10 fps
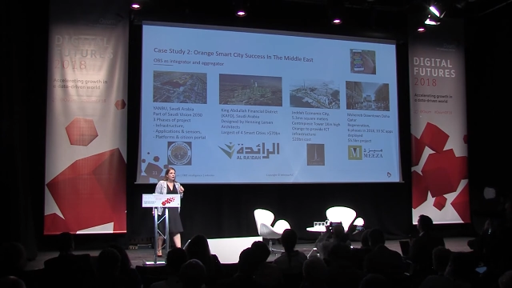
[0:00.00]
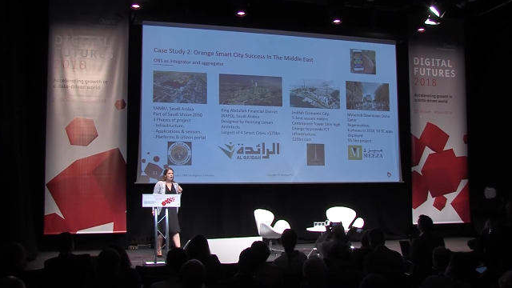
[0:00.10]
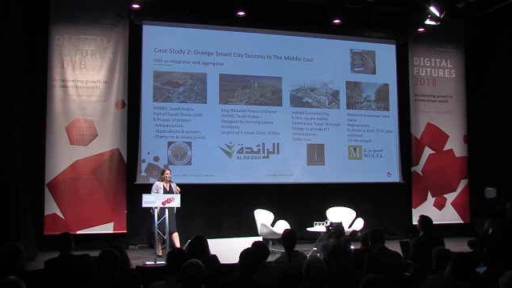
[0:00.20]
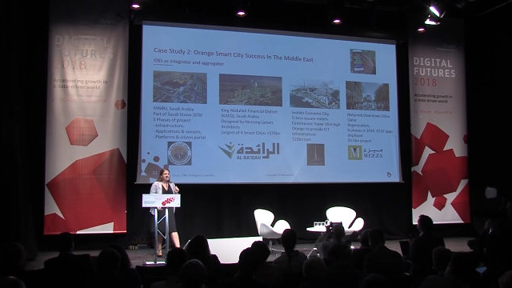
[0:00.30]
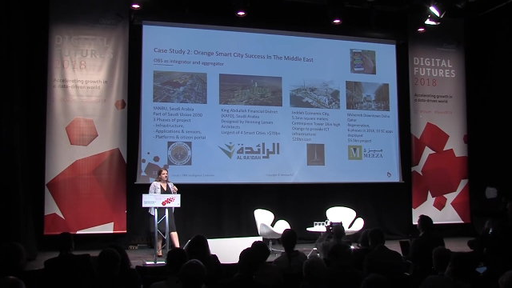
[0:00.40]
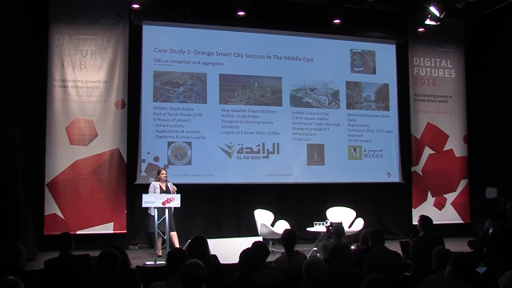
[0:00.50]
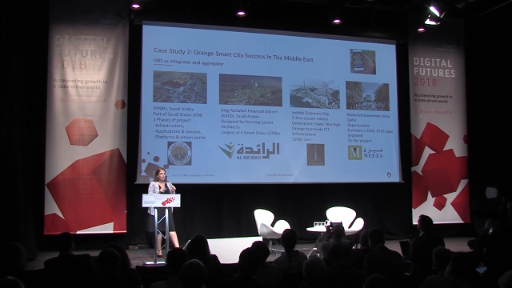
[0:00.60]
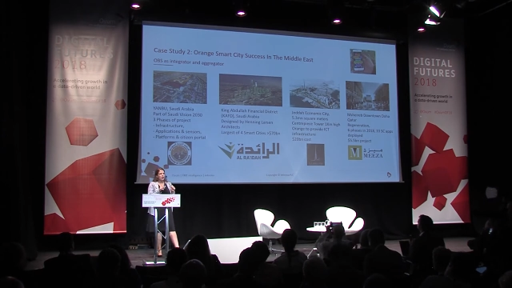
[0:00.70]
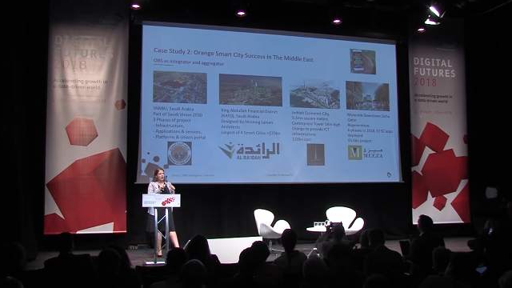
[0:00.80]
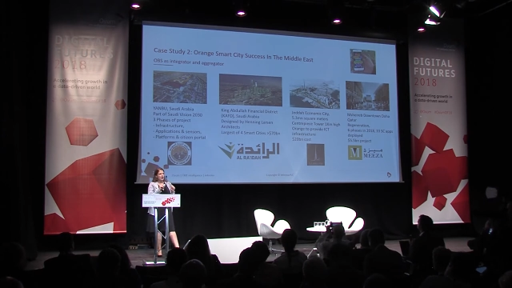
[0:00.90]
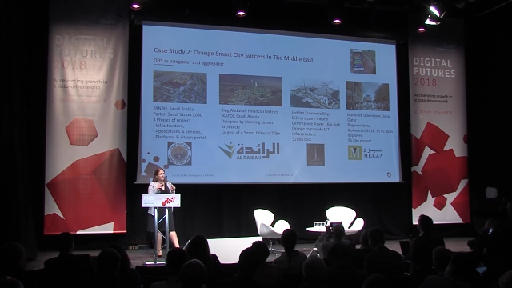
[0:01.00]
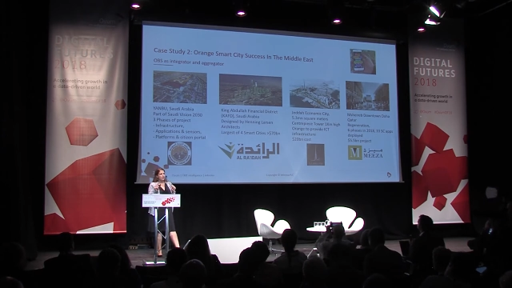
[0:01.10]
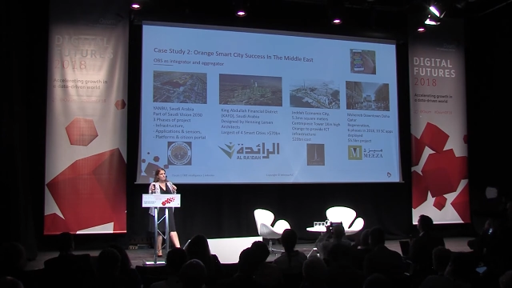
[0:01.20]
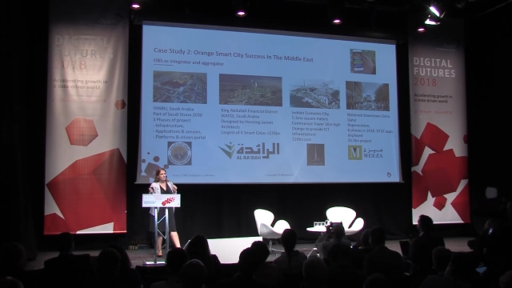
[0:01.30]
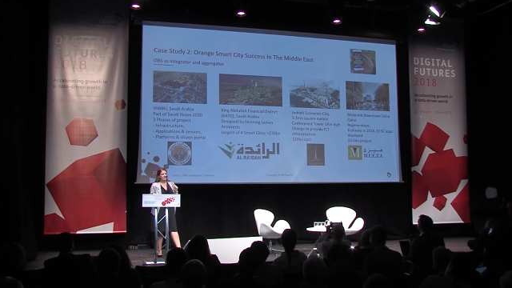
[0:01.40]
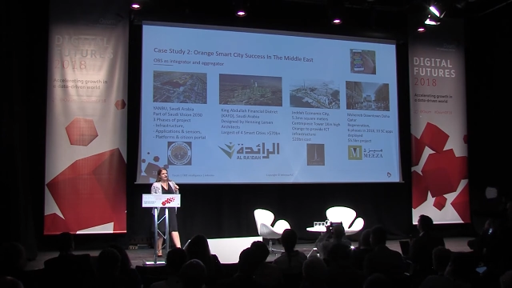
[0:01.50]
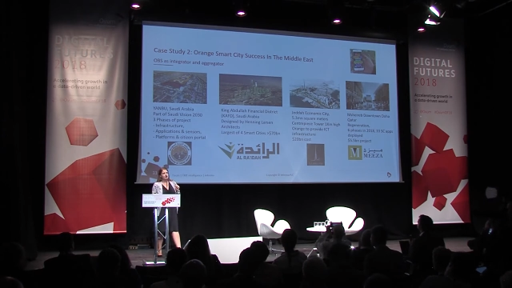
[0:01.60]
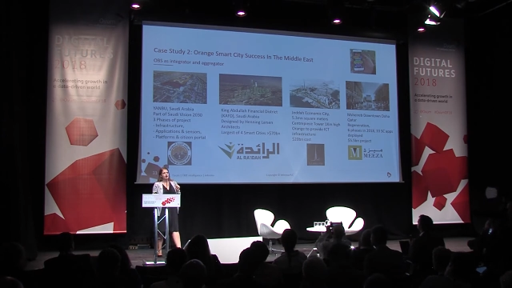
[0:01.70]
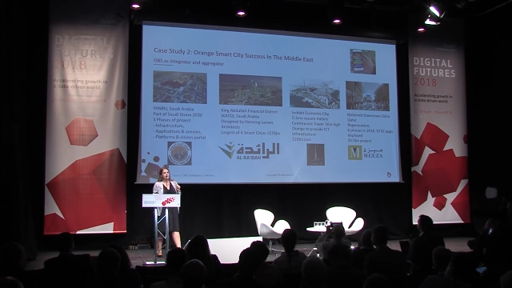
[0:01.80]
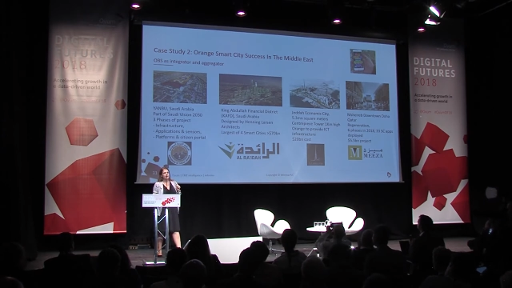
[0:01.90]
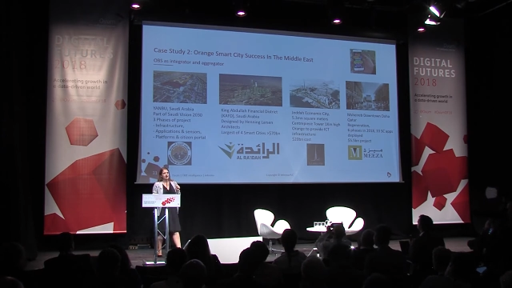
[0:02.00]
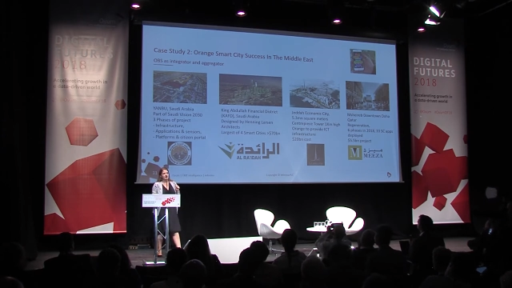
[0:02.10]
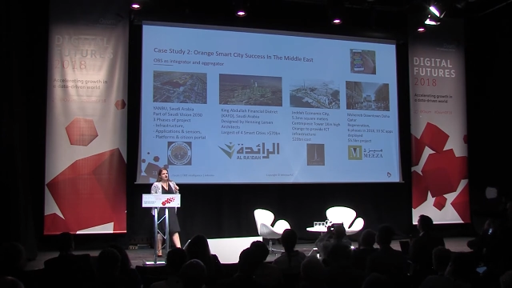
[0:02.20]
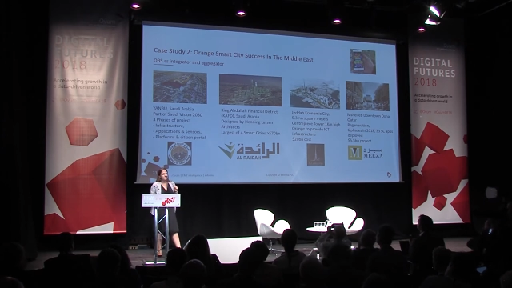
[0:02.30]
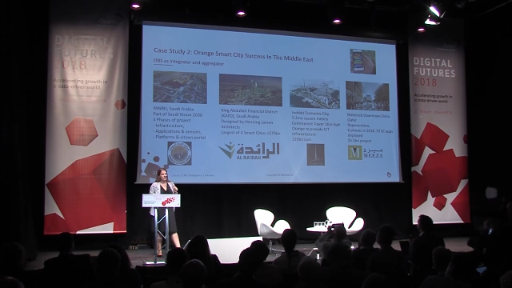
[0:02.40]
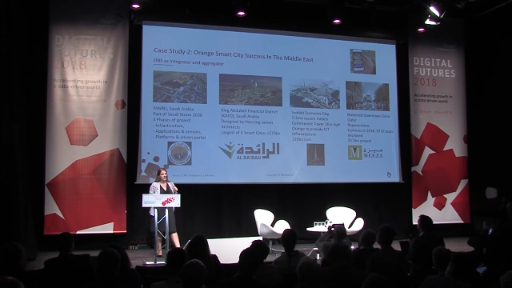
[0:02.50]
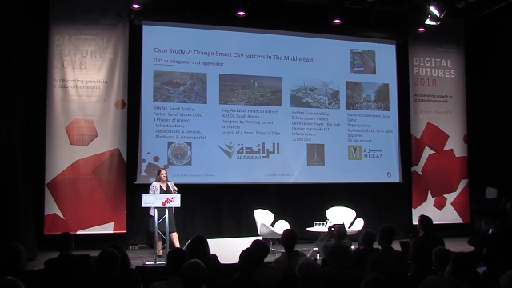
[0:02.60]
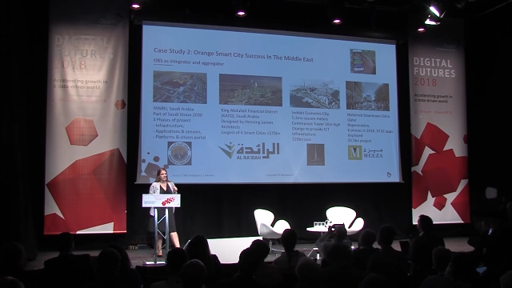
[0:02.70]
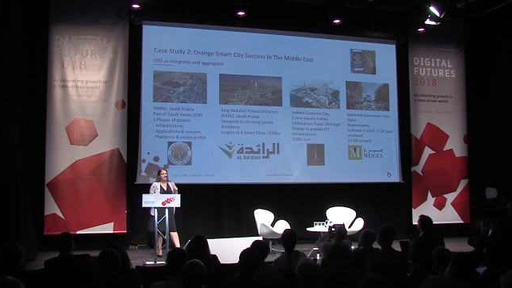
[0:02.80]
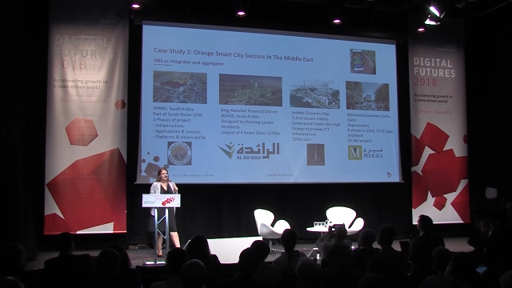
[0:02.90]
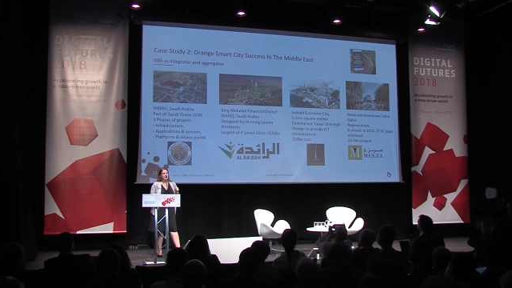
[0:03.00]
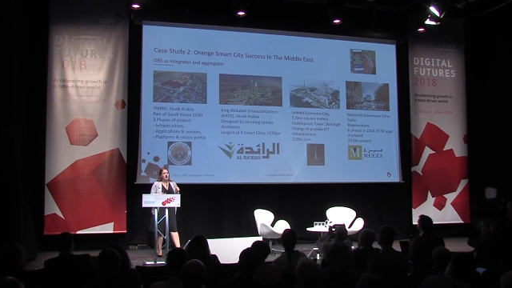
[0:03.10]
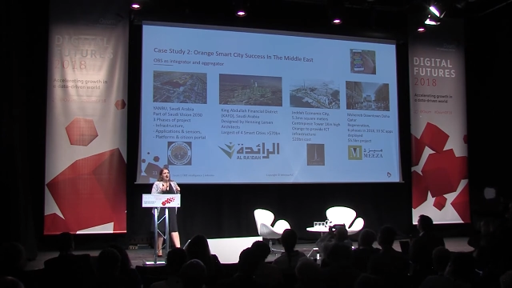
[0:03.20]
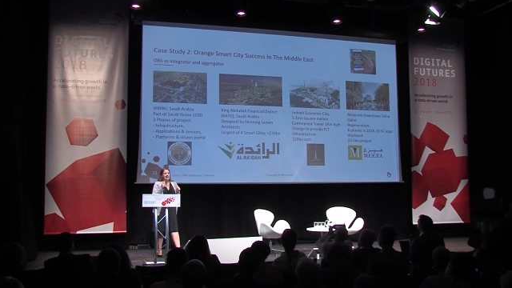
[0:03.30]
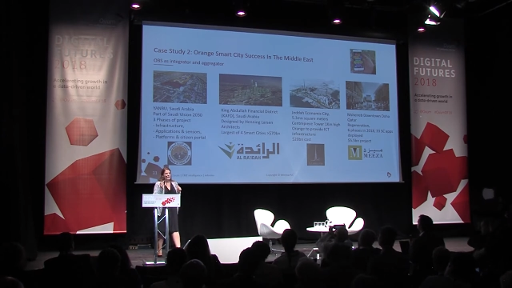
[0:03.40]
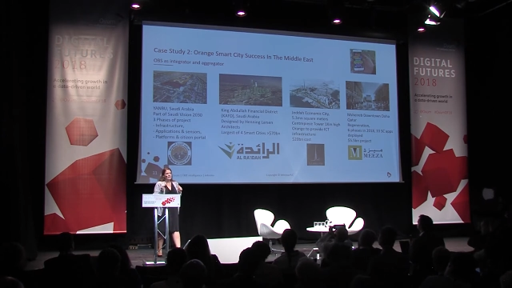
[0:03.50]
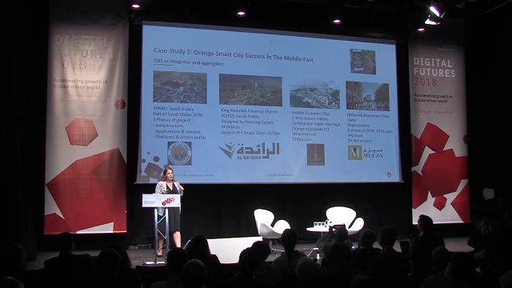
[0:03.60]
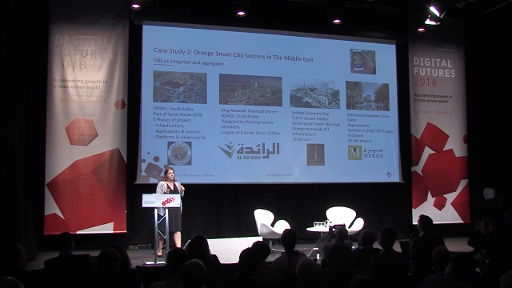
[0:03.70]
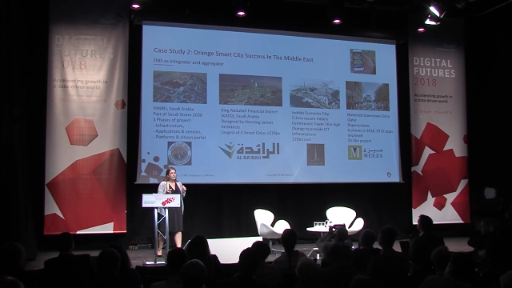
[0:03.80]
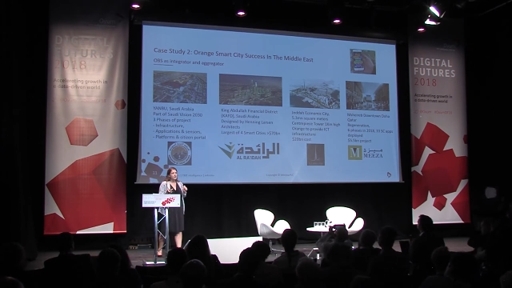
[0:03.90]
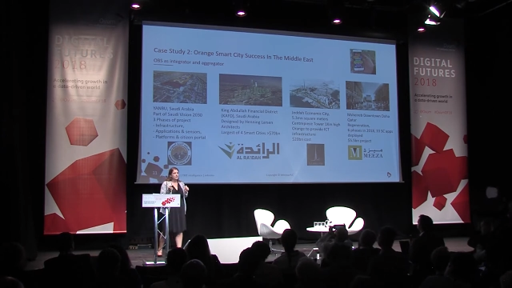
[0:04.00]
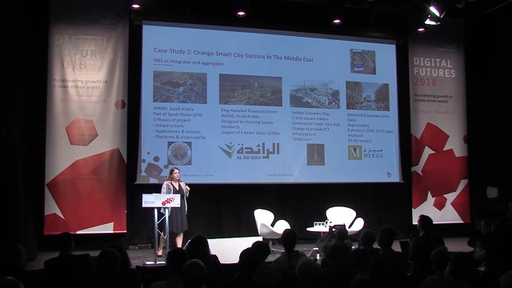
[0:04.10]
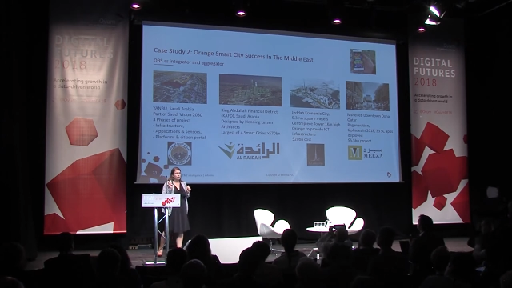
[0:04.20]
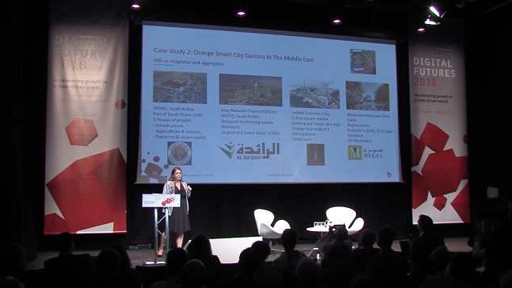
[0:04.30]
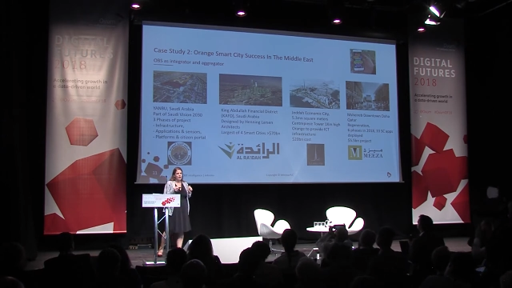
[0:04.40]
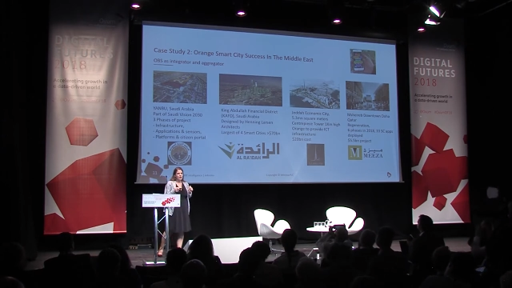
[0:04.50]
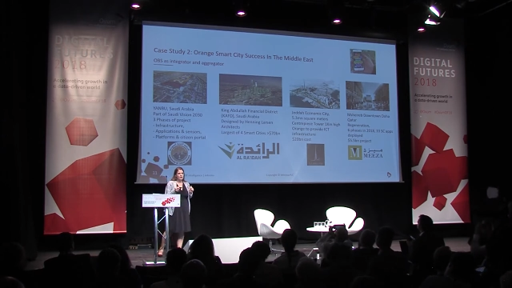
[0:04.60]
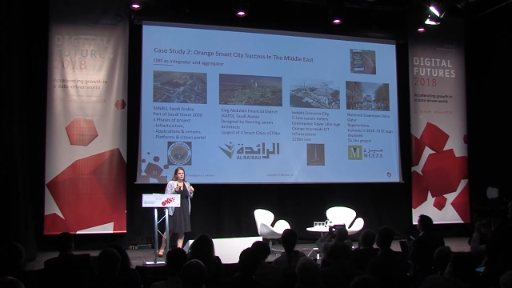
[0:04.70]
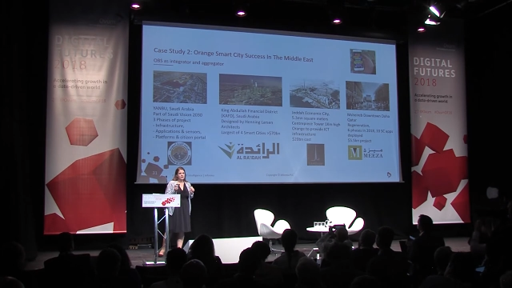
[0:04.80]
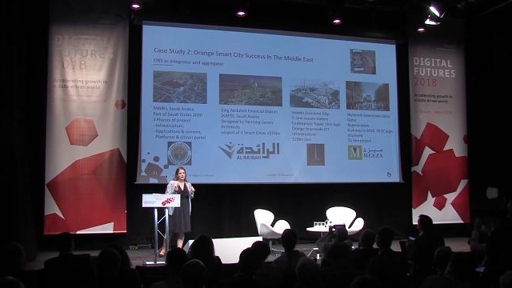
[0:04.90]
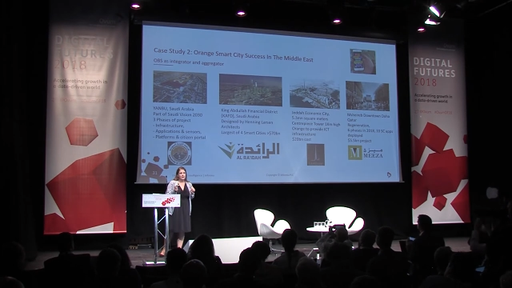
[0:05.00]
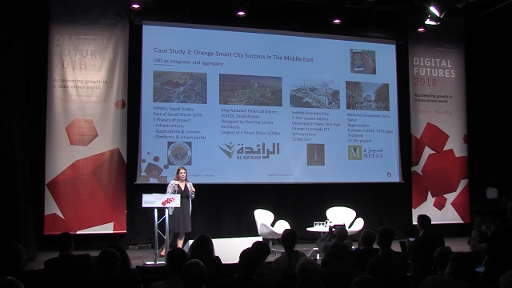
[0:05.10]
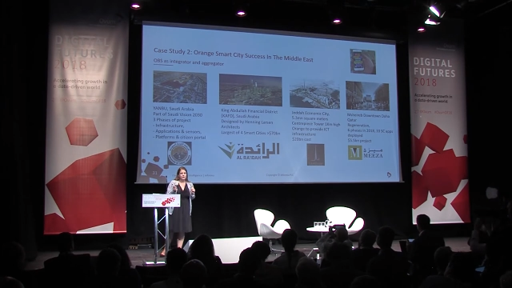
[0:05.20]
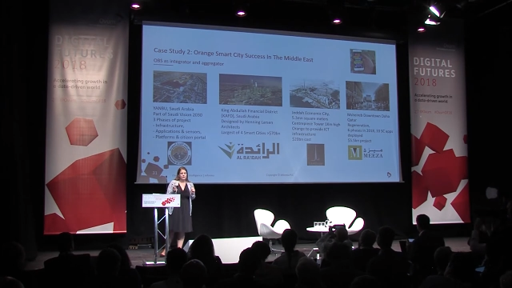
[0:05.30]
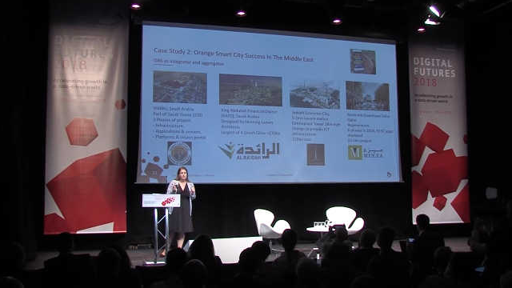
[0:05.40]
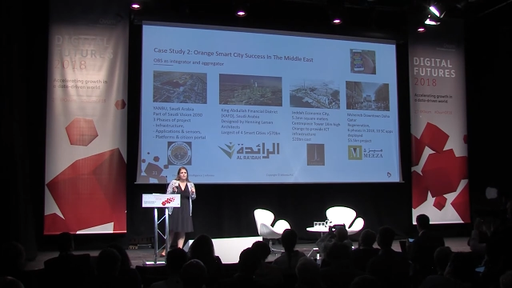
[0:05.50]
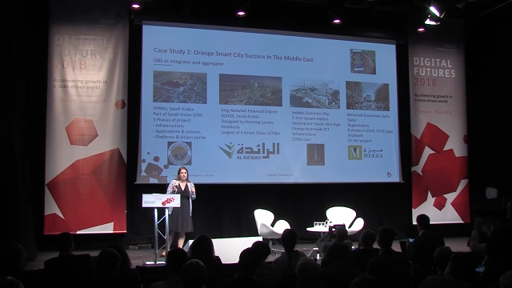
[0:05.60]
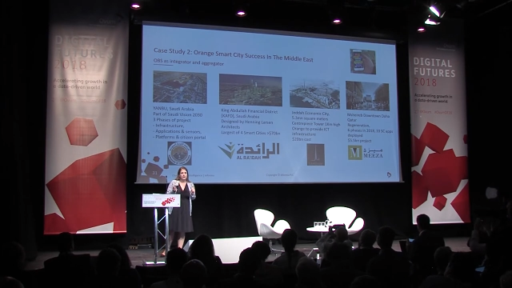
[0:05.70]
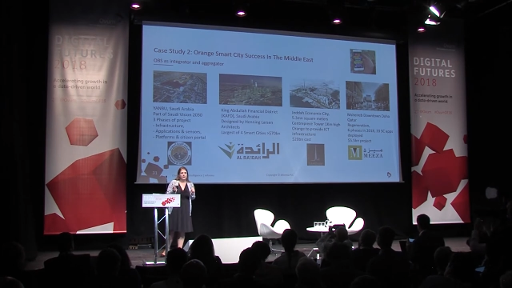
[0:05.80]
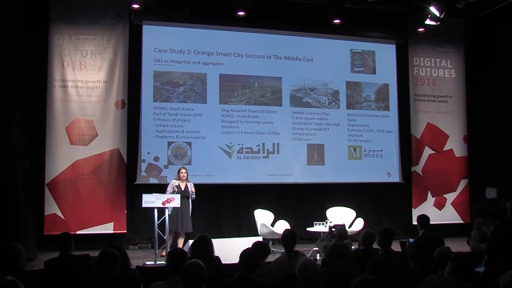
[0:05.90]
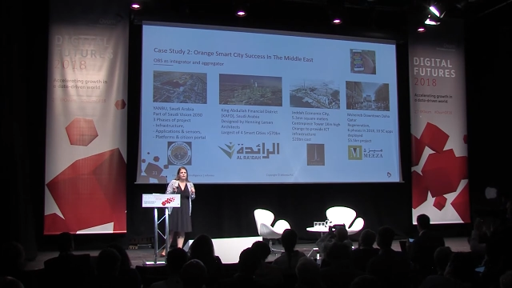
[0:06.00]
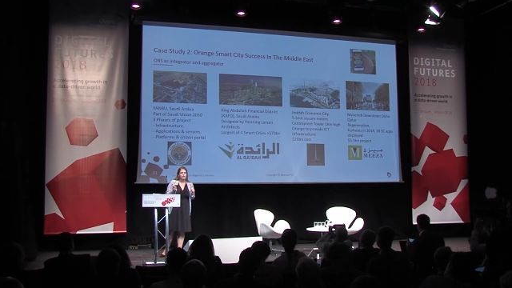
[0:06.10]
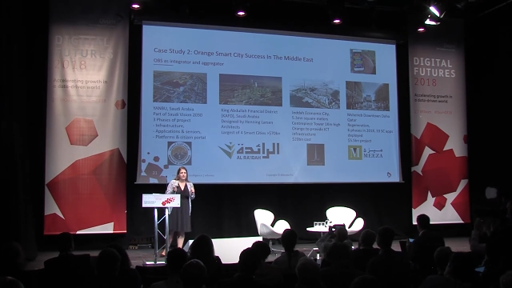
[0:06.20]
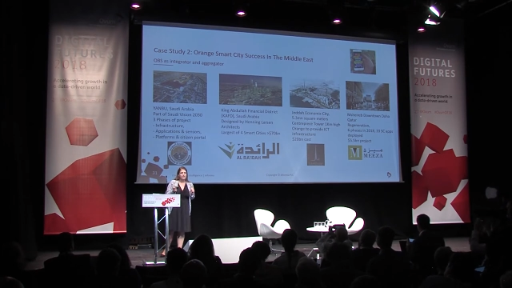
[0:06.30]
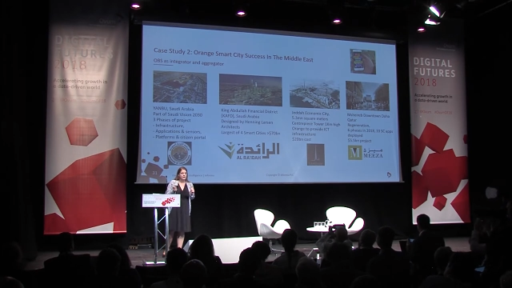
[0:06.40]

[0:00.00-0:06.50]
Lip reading: No face is visible, so there are no lips to read.